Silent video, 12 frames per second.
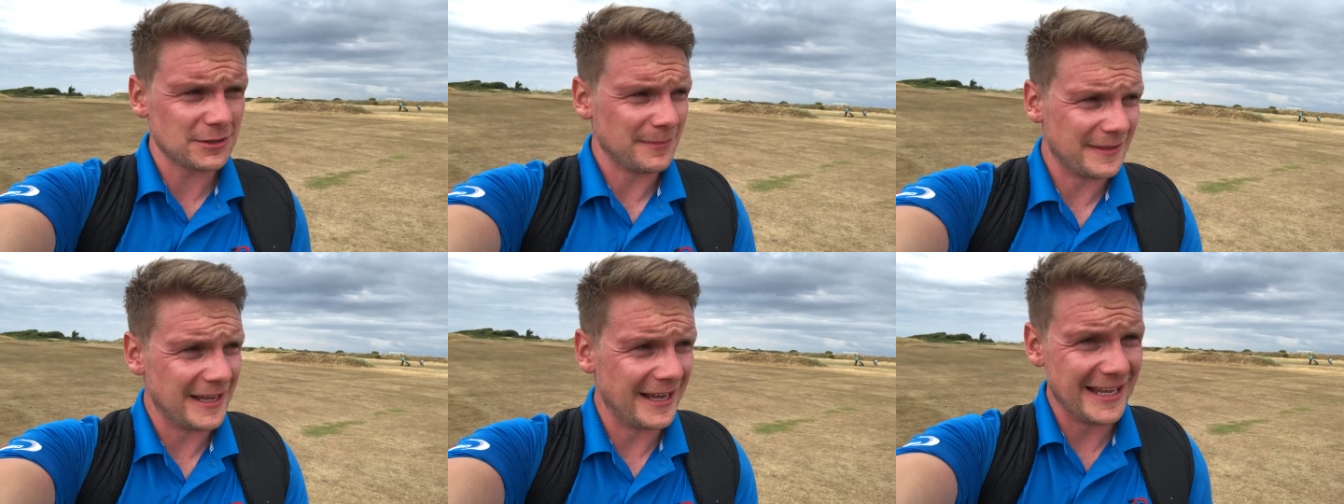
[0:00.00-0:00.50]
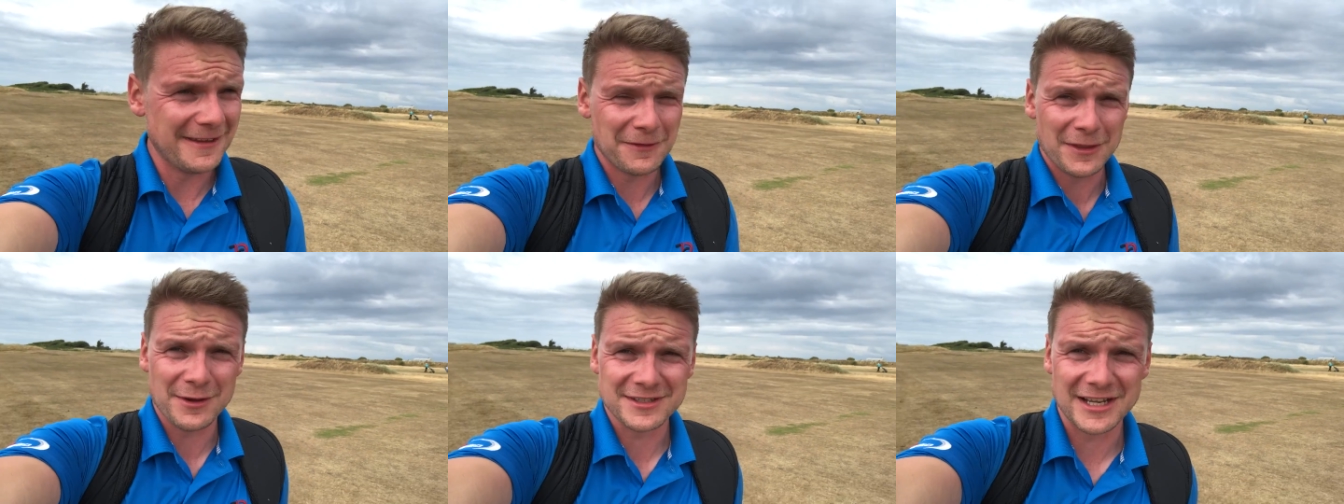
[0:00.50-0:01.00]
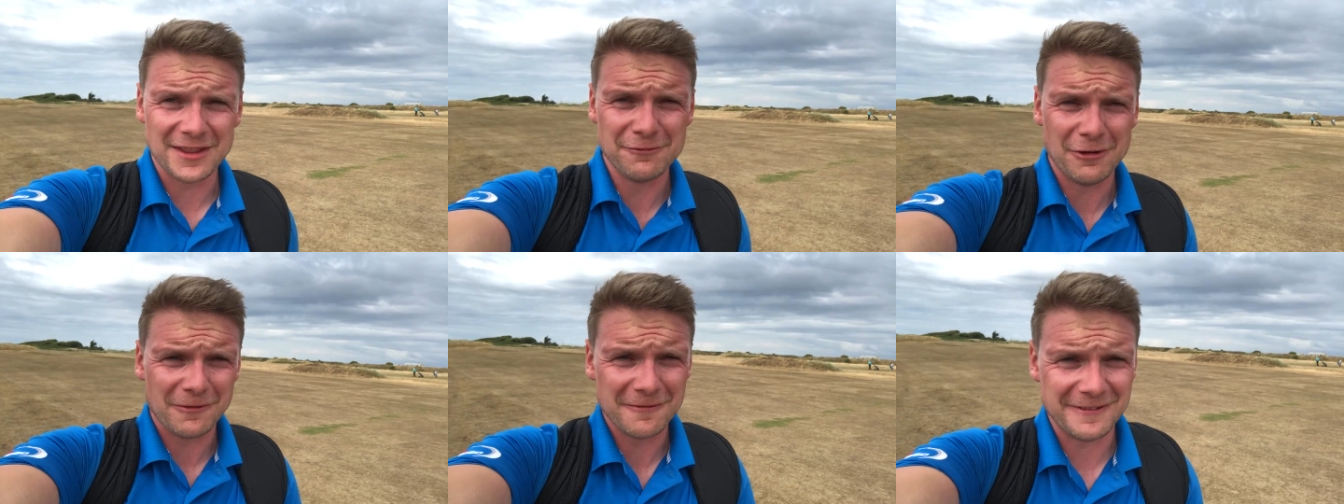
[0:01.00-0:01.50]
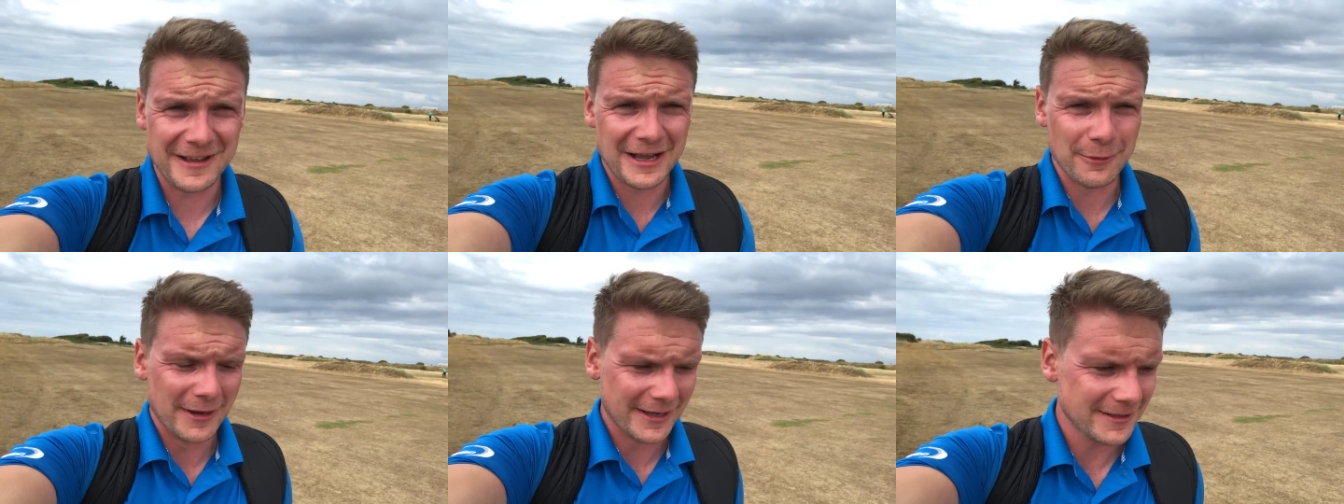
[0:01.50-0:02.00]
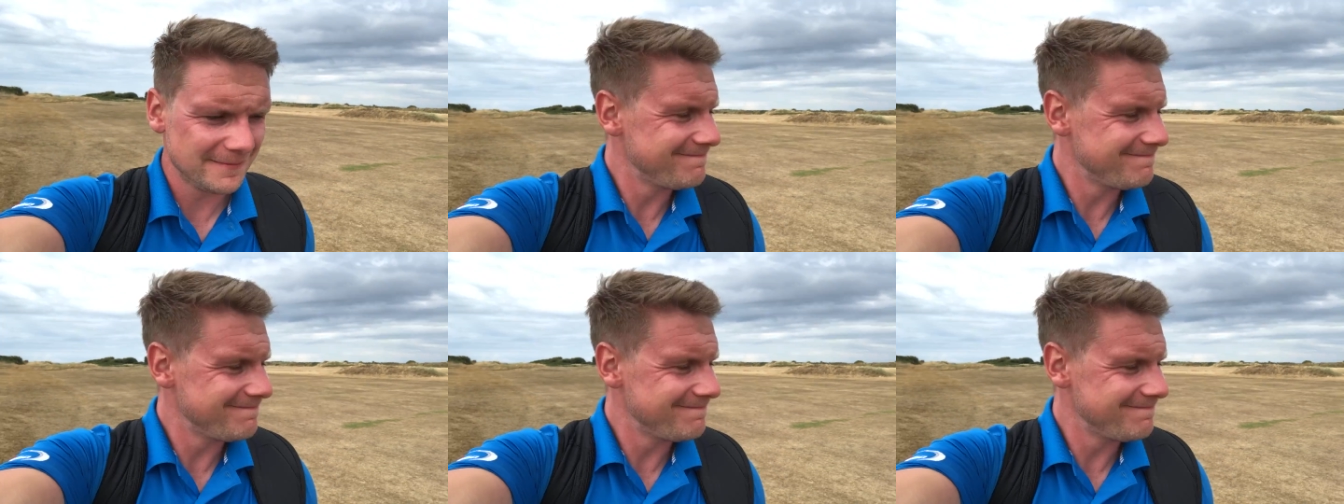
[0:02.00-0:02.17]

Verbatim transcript: on me there, even though he's down the wrong fairway.